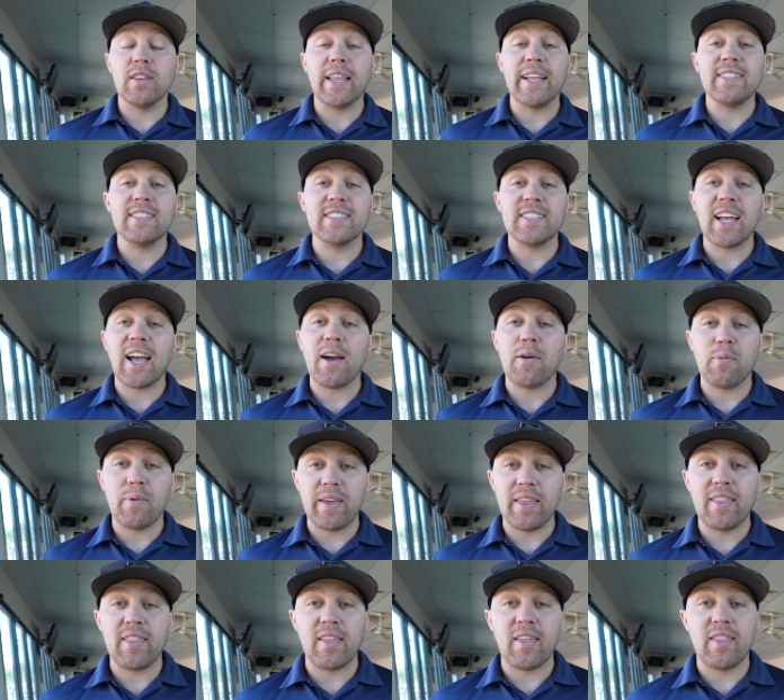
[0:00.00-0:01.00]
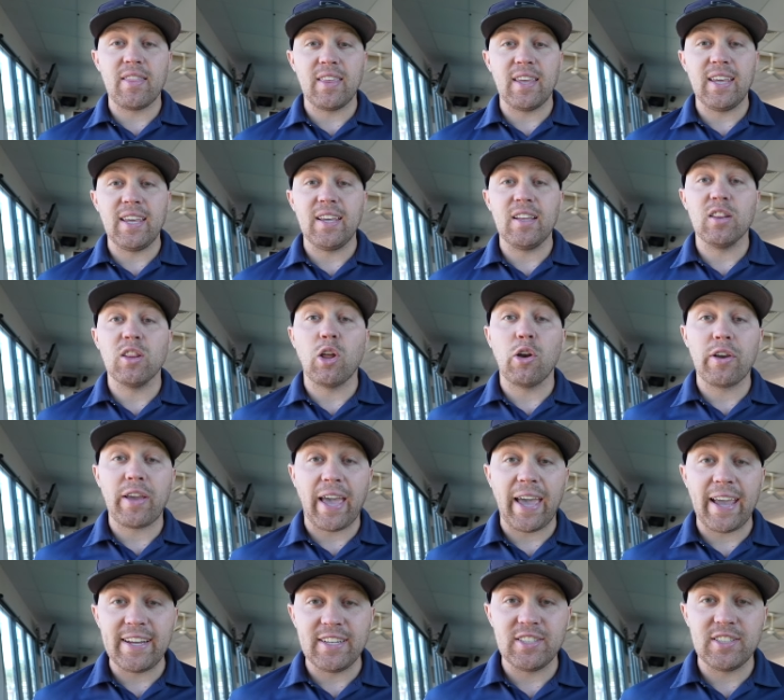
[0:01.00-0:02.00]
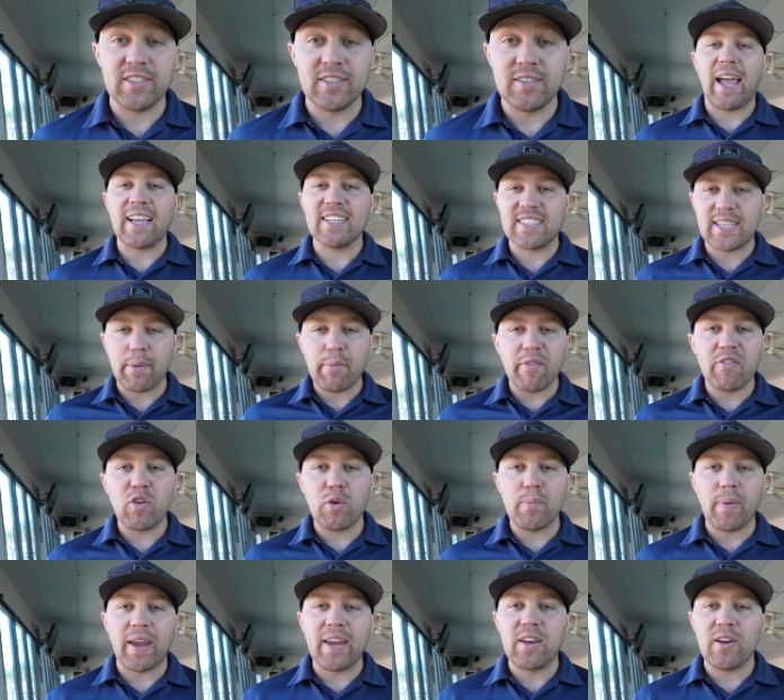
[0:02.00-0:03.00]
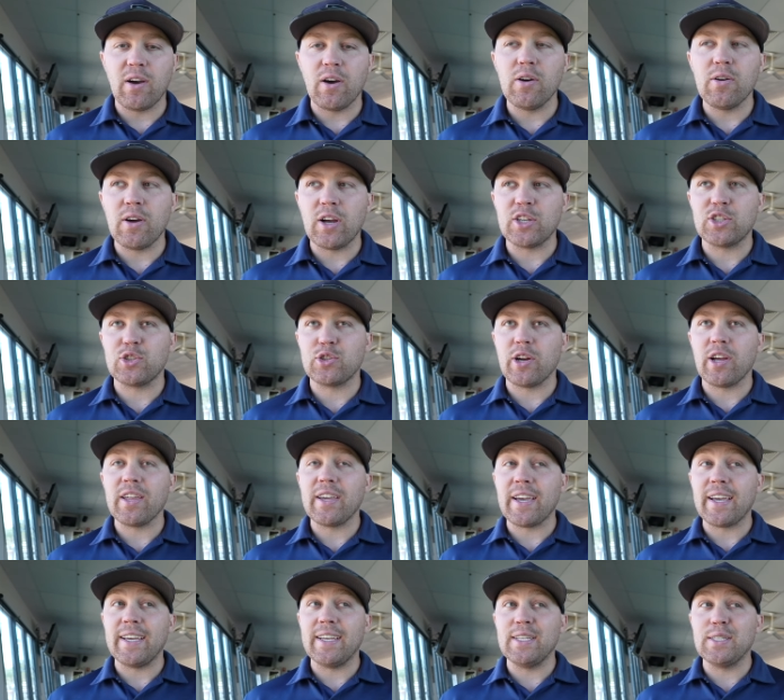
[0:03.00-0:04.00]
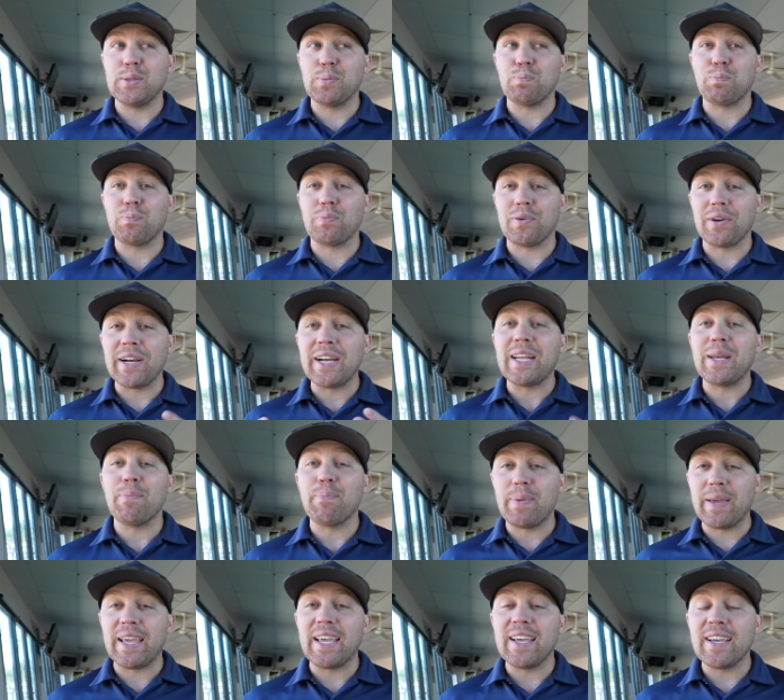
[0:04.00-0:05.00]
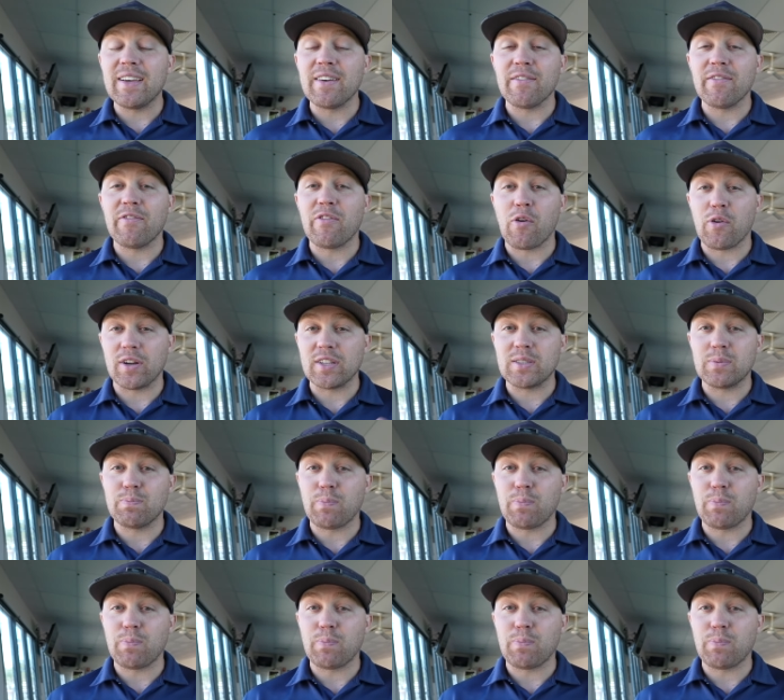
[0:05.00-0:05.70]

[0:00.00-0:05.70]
let's start with the location. As some of you may know, Australia is pretty big for its